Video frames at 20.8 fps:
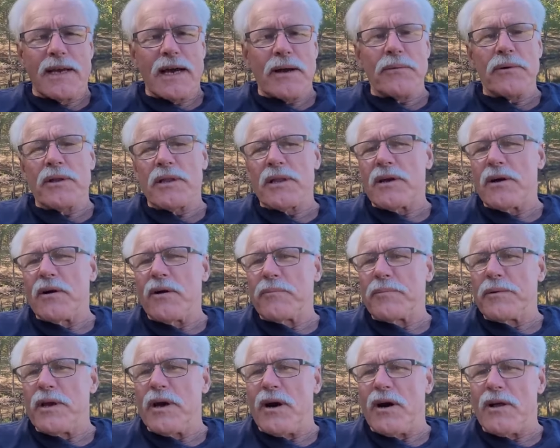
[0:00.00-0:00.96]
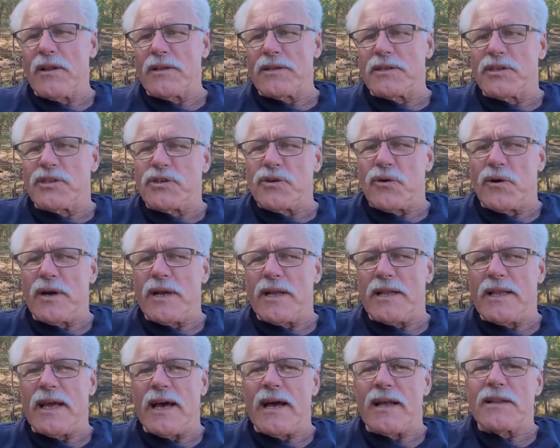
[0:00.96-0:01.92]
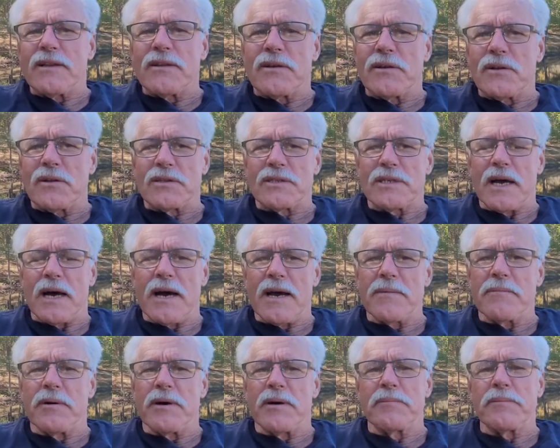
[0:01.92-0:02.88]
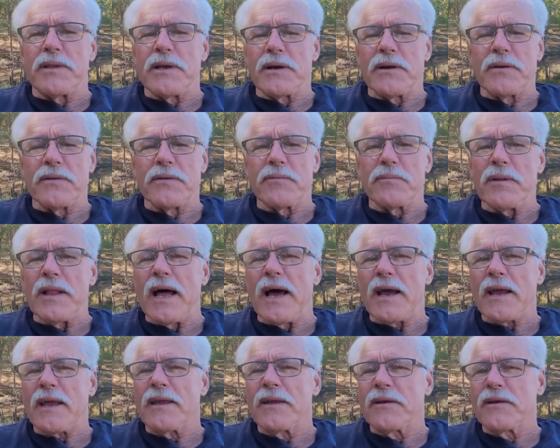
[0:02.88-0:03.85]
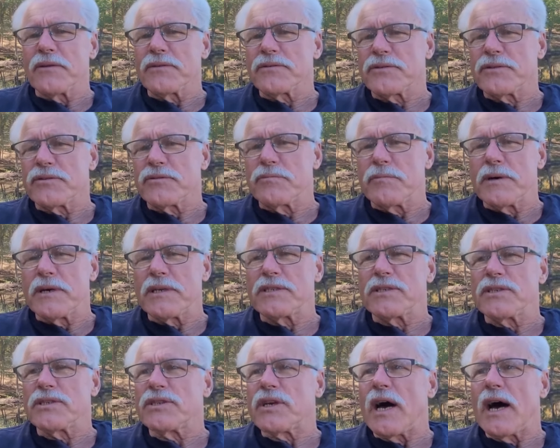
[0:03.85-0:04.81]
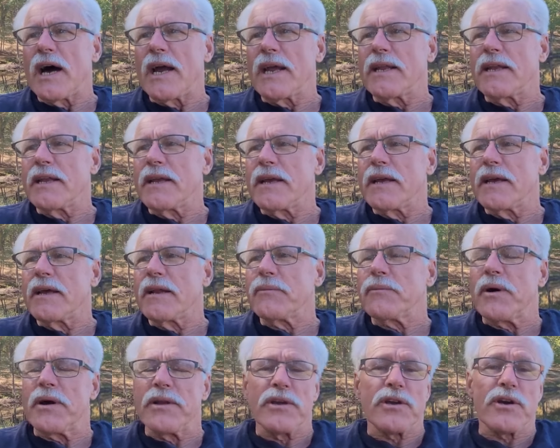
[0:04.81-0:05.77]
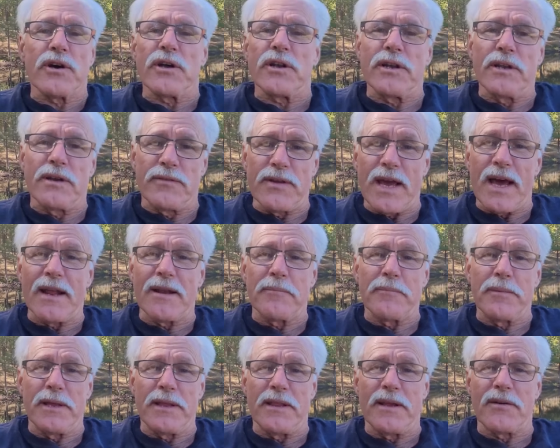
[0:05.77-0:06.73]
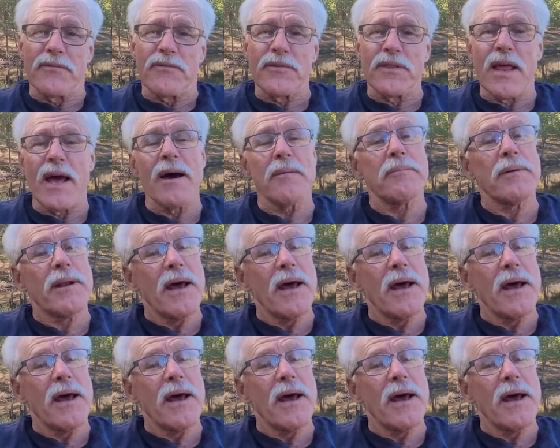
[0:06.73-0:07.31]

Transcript: I really hope y'all enjoyed that little time up there in the Black Hills as much as I did. Well, you couldn't have. You had to be there for that.